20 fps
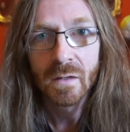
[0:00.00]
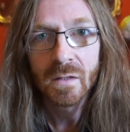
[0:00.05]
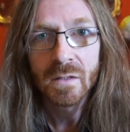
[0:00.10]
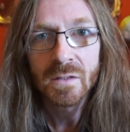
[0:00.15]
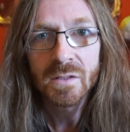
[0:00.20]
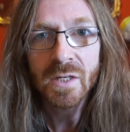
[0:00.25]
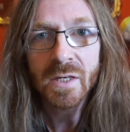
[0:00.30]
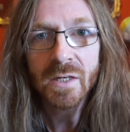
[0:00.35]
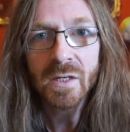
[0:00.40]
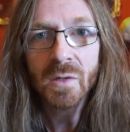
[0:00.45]

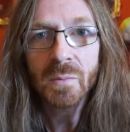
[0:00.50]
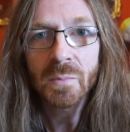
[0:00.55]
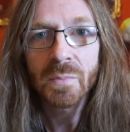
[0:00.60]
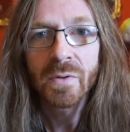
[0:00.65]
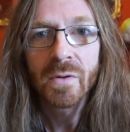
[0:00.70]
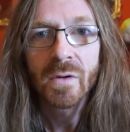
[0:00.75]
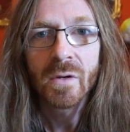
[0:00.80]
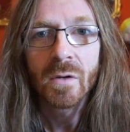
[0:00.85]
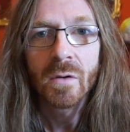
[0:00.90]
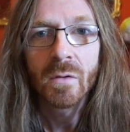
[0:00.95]
Jacob
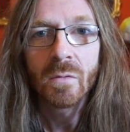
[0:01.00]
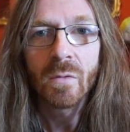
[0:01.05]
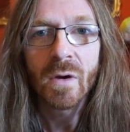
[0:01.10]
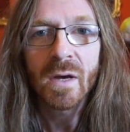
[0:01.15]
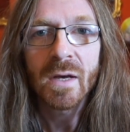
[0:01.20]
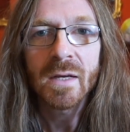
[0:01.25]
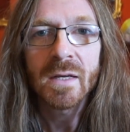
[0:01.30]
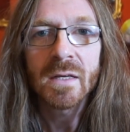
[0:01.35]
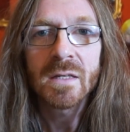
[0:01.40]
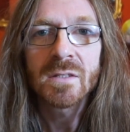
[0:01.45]

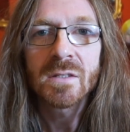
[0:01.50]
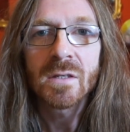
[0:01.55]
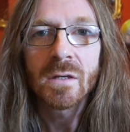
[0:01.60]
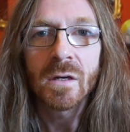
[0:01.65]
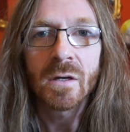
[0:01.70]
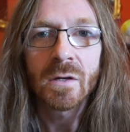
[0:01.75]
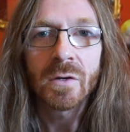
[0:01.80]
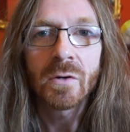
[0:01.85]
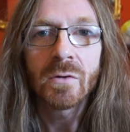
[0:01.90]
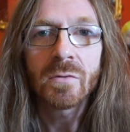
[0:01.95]
wears
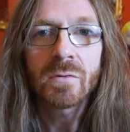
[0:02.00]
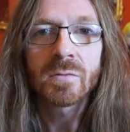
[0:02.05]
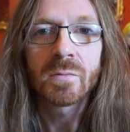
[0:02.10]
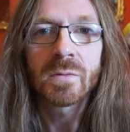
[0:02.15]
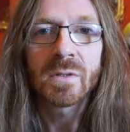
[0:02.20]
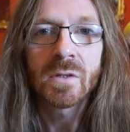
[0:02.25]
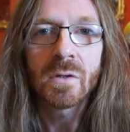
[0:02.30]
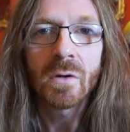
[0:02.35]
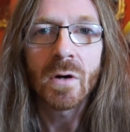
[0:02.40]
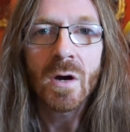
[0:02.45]
a coat
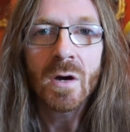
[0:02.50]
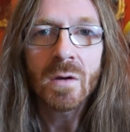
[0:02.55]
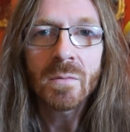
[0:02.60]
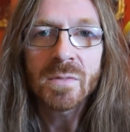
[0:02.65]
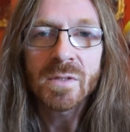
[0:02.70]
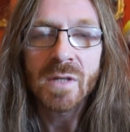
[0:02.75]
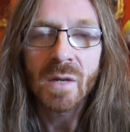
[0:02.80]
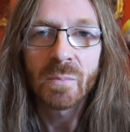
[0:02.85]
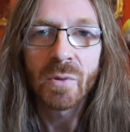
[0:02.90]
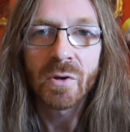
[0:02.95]
with no
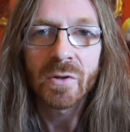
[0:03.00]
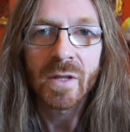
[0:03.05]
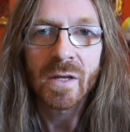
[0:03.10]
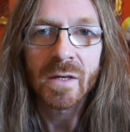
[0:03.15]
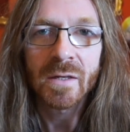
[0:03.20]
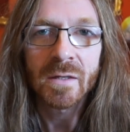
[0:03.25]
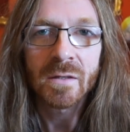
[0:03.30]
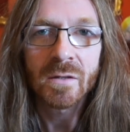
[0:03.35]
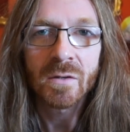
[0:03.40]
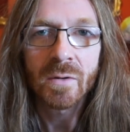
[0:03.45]
arms. I put that
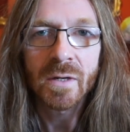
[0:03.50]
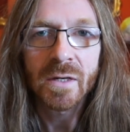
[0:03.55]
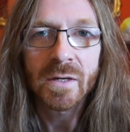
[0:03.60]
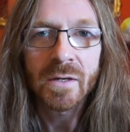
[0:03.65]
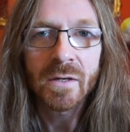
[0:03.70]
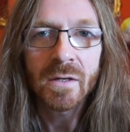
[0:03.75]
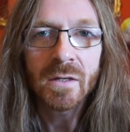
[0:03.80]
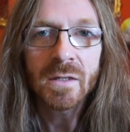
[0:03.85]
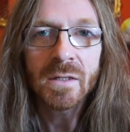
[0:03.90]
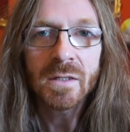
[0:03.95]
in quite
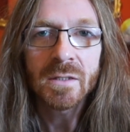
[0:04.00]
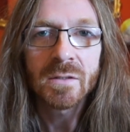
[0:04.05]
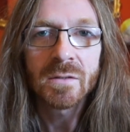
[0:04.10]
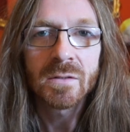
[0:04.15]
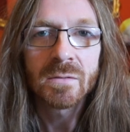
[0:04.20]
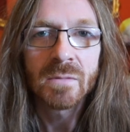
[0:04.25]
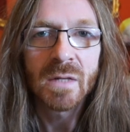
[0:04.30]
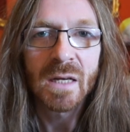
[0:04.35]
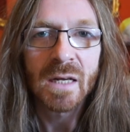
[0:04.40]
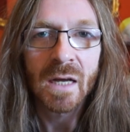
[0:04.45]
early
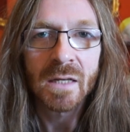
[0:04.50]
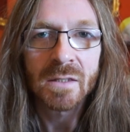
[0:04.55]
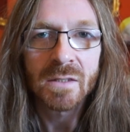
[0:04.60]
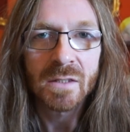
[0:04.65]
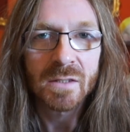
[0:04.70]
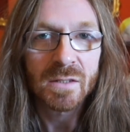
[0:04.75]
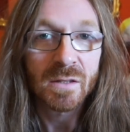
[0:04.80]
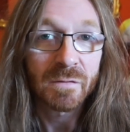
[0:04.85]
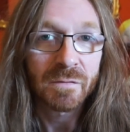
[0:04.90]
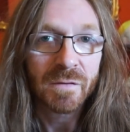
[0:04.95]
as
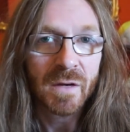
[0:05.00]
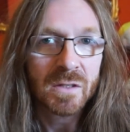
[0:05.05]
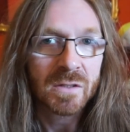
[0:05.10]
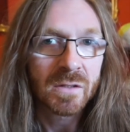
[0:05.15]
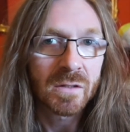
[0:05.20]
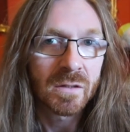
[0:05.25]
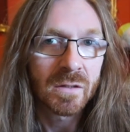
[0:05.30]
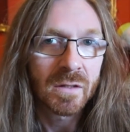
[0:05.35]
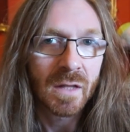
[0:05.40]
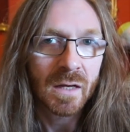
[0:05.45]
it's a
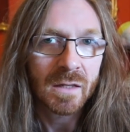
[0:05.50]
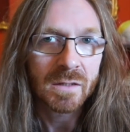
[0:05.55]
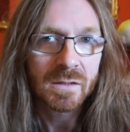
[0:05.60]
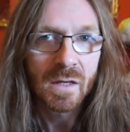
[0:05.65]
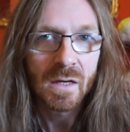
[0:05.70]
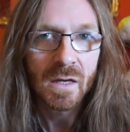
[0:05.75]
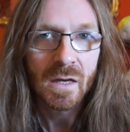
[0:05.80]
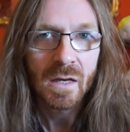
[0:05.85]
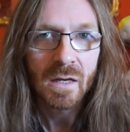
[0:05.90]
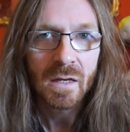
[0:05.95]
fashion that
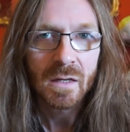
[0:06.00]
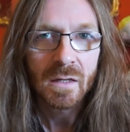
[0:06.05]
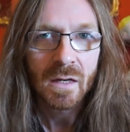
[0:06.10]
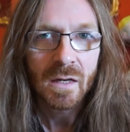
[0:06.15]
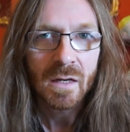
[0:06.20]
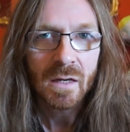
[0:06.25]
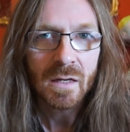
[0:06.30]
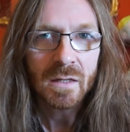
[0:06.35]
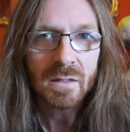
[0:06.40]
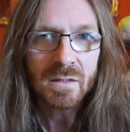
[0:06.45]

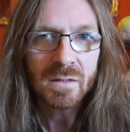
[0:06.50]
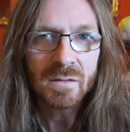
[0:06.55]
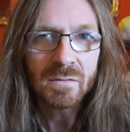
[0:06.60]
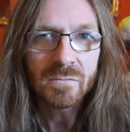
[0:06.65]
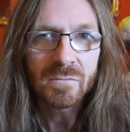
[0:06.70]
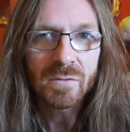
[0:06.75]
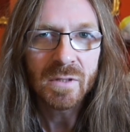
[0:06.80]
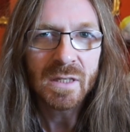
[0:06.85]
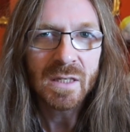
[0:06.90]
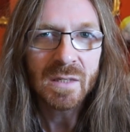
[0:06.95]
hasn't
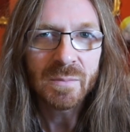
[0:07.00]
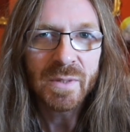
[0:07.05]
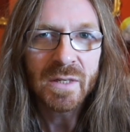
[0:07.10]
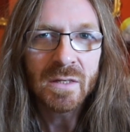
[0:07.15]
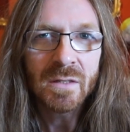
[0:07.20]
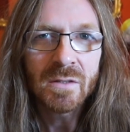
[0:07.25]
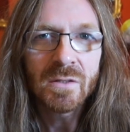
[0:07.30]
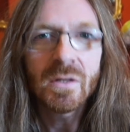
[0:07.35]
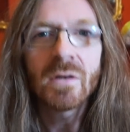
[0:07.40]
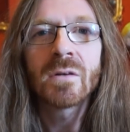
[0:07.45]
really
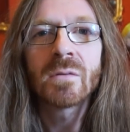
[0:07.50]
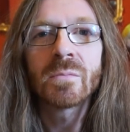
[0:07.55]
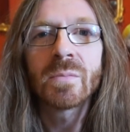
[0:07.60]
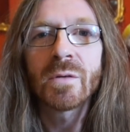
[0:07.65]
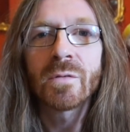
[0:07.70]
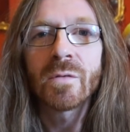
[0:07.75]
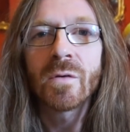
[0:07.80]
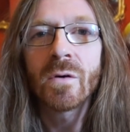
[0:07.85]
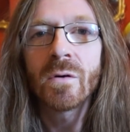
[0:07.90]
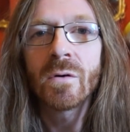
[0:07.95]
been done
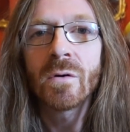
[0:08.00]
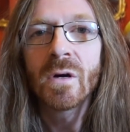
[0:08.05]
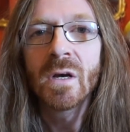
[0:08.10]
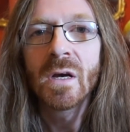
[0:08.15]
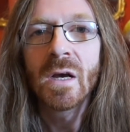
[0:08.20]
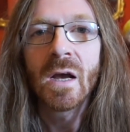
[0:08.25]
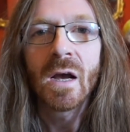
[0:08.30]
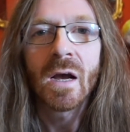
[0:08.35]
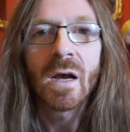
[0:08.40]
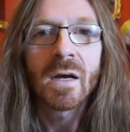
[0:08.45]
before,
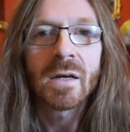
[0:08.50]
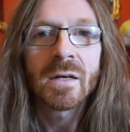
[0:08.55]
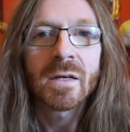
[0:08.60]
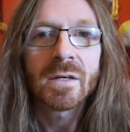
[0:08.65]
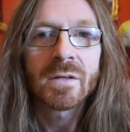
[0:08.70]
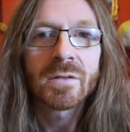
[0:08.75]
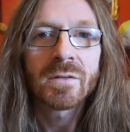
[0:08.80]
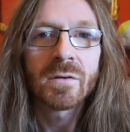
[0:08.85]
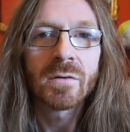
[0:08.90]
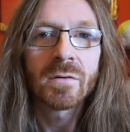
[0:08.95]
and
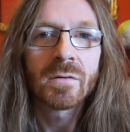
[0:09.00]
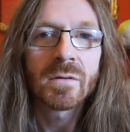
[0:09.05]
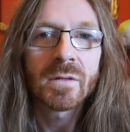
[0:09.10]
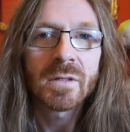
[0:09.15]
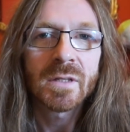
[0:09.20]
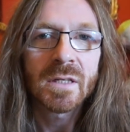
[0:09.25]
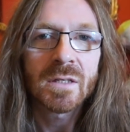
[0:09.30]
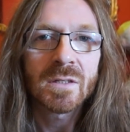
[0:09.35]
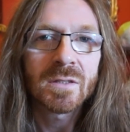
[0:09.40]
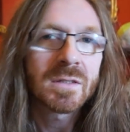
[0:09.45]
I thought
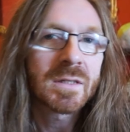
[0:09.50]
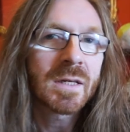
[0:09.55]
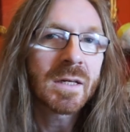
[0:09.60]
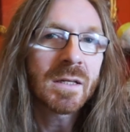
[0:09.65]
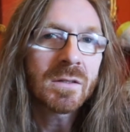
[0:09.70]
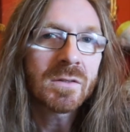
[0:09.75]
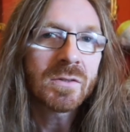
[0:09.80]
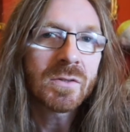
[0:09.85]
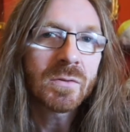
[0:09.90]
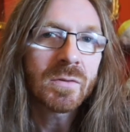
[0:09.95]
this
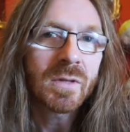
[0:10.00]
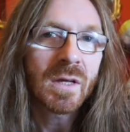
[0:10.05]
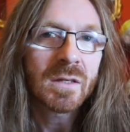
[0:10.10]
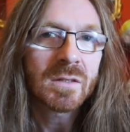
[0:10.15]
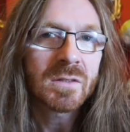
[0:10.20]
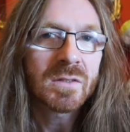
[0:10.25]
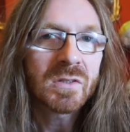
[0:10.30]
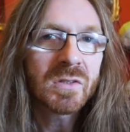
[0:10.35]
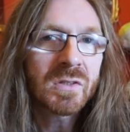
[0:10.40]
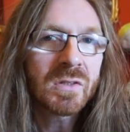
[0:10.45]
tells you that
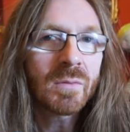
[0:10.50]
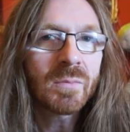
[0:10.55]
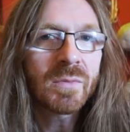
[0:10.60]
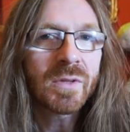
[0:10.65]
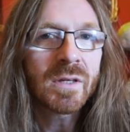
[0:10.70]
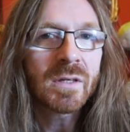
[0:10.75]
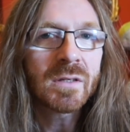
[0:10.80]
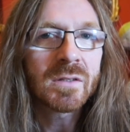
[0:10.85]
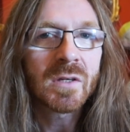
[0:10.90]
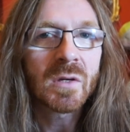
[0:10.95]

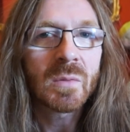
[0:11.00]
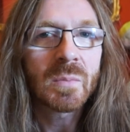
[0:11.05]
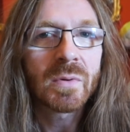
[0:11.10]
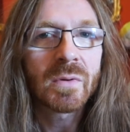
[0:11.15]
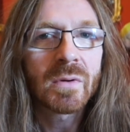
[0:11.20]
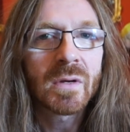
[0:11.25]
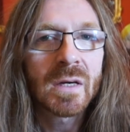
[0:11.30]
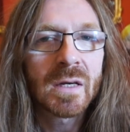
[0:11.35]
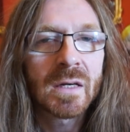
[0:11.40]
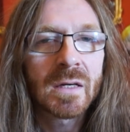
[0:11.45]
something's up
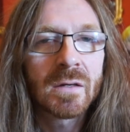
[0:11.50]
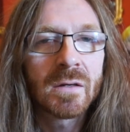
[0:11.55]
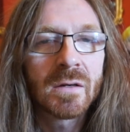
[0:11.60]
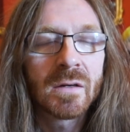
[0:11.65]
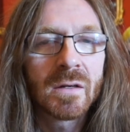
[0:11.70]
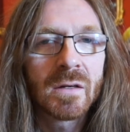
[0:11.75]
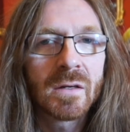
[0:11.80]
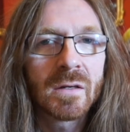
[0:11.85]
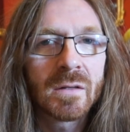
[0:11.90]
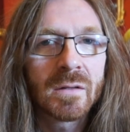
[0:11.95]
in
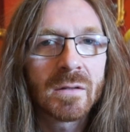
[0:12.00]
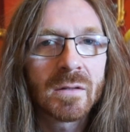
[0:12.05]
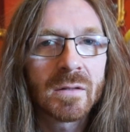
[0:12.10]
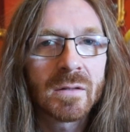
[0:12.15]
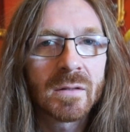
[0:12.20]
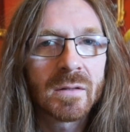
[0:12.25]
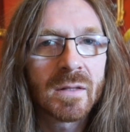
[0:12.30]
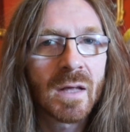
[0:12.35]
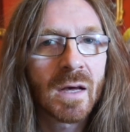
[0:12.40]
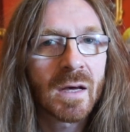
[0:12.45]

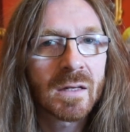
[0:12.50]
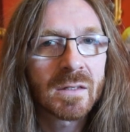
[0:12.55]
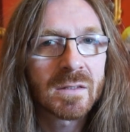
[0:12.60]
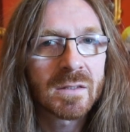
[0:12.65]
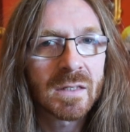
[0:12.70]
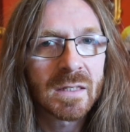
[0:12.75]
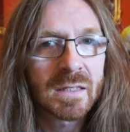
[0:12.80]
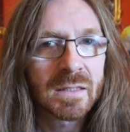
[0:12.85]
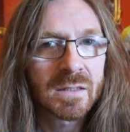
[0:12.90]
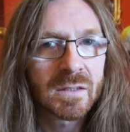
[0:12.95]
that
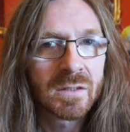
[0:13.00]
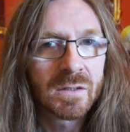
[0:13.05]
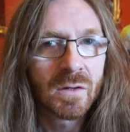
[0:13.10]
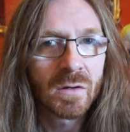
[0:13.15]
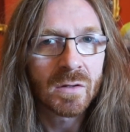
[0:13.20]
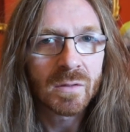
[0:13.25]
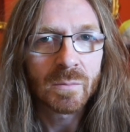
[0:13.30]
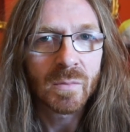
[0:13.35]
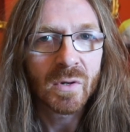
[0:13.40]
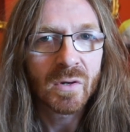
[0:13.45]
it's
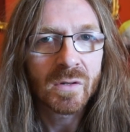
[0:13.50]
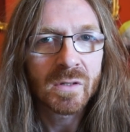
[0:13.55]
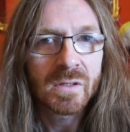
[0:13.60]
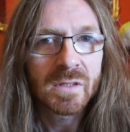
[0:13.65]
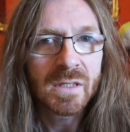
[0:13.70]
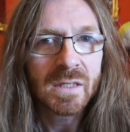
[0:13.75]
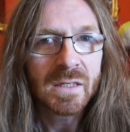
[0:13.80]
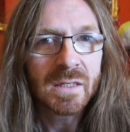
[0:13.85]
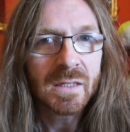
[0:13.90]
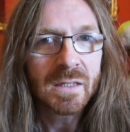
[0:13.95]
not modern
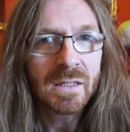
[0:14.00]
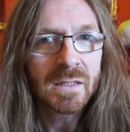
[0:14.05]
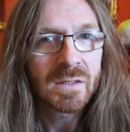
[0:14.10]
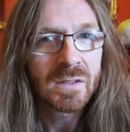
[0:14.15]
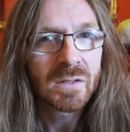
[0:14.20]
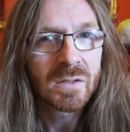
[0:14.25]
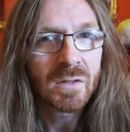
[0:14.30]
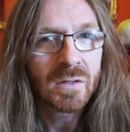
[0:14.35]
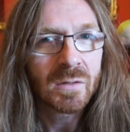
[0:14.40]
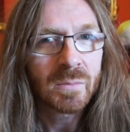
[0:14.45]
day, it's
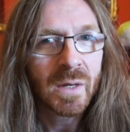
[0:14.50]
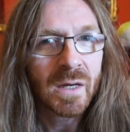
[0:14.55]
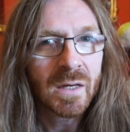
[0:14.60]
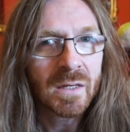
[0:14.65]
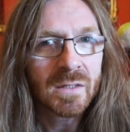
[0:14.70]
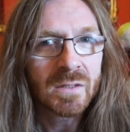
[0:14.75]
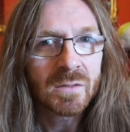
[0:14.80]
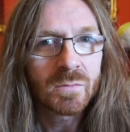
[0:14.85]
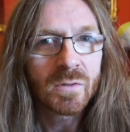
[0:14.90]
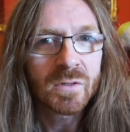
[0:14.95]
not
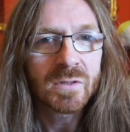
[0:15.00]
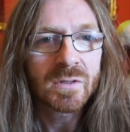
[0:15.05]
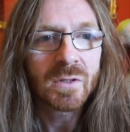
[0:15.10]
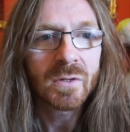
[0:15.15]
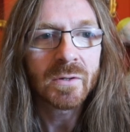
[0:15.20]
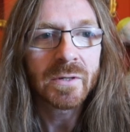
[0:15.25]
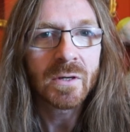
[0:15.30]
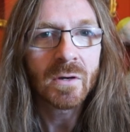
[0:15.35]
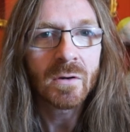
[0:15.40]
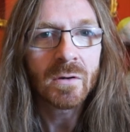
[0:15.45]
past what's
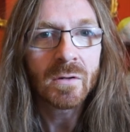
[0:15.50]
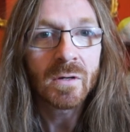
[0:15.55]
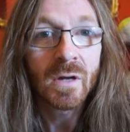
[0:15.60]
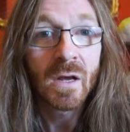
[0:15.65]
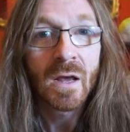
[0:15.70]
going on.